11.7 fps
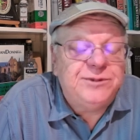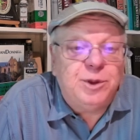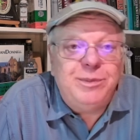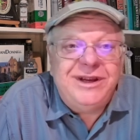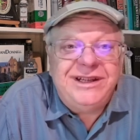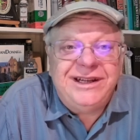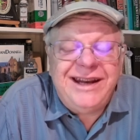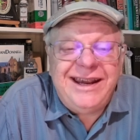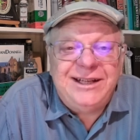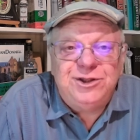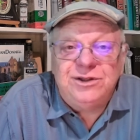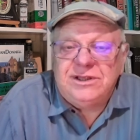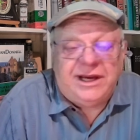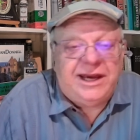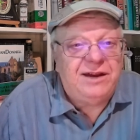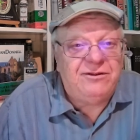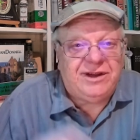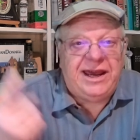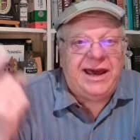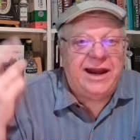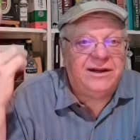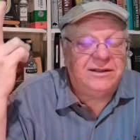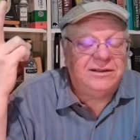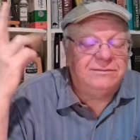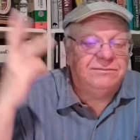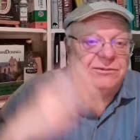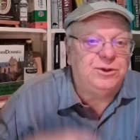Dominion nations, again, Canada,